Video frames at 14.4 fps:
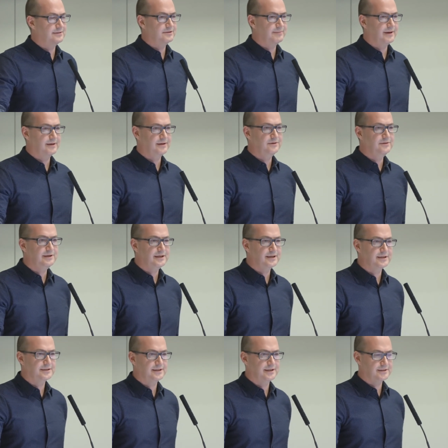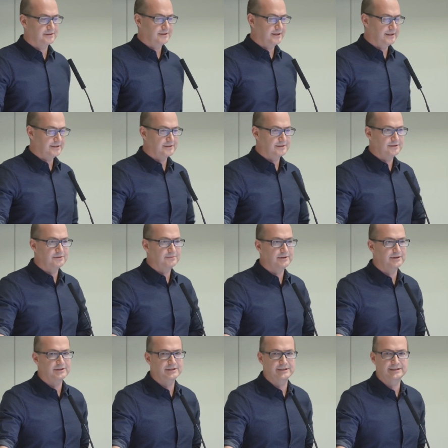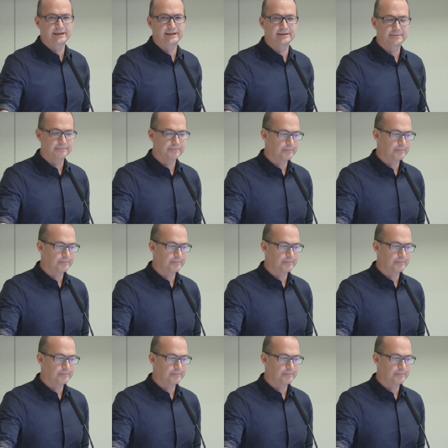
do about loneliness? That's got nothing to do with you, she said.